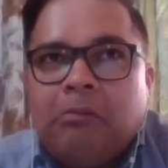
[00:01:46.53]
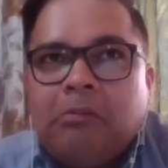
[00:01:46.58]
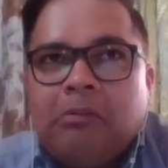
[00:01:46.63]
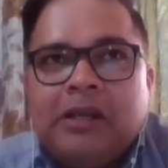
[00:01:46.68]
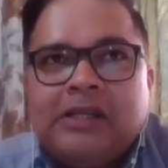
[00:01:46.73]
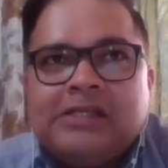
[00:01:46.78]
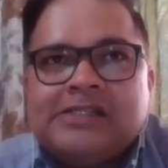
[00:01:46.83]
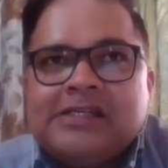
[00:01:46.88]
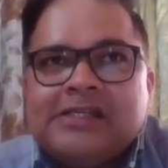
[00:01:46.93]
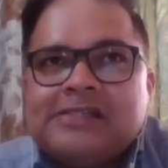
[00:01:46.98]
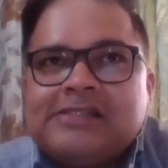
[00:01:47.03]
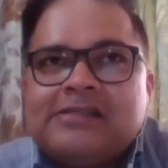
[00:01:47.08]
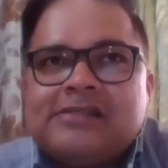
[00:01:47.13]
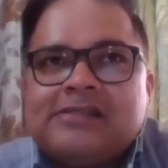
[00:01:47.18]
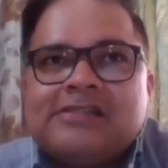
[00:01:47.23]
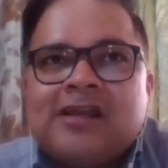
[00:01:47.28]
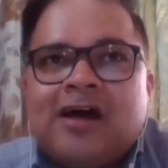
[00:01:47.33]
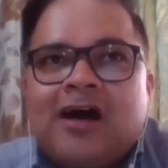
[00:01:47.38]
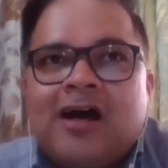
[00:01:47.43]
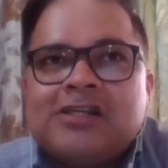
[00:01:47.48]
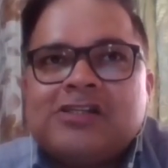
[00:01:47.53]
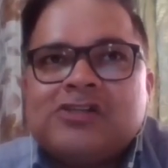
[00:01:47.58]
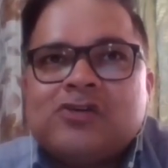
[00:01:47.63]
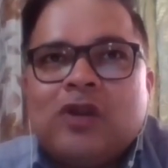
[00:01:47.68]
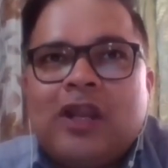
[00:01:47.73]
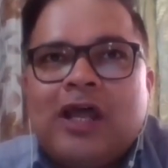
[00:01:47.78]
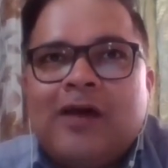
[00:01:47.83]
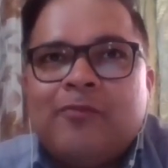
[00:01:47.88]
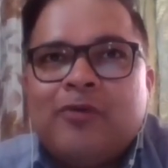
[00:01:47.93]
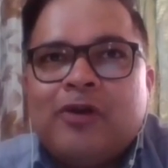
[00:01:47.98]
it just starts
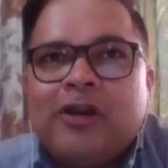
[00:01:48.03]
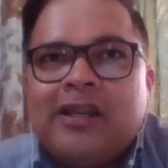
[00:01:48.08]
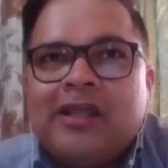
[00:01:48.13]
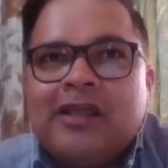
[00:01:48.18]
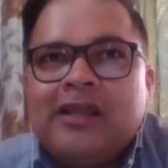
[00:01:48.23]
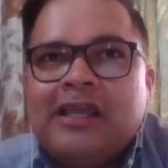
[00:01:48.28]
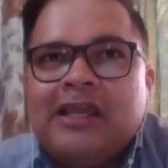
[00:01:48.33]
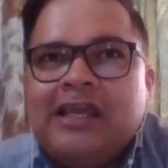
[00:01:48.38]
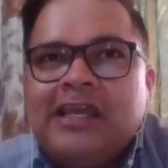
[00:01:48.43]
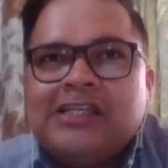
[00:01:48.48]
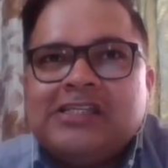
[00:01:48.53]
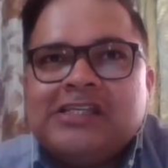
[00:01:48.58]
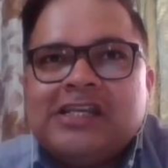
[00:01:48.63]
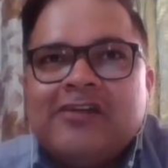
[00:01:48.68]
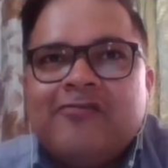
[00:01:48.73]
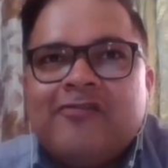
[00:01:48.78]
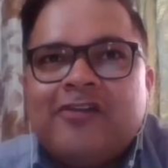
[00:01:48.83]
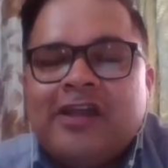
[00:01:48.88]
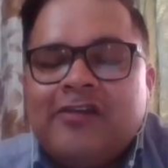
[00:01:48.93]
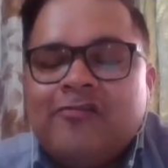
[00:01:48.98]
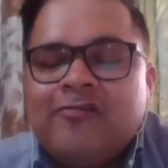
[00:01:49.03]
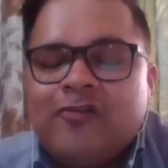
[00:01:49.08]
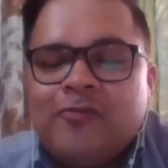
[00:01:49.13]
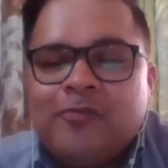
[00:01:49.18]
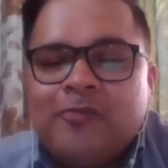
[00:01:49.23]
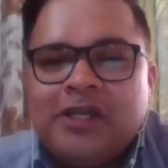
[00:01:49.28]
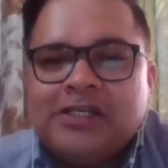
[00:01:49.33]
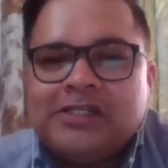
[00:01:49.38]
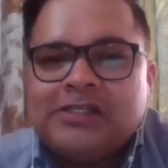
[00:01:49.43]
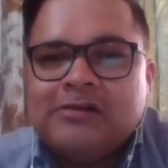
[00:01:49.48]
collaborating each and every
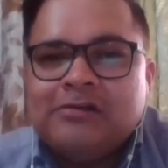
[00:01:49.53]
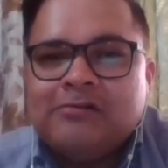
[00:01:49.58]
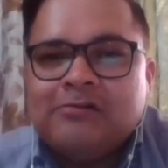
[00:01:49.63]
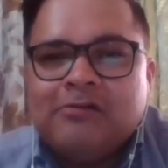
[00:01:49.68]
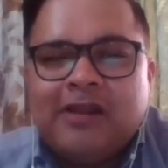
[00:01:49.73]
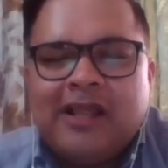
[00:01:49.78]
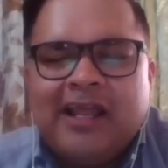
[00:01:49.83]
information,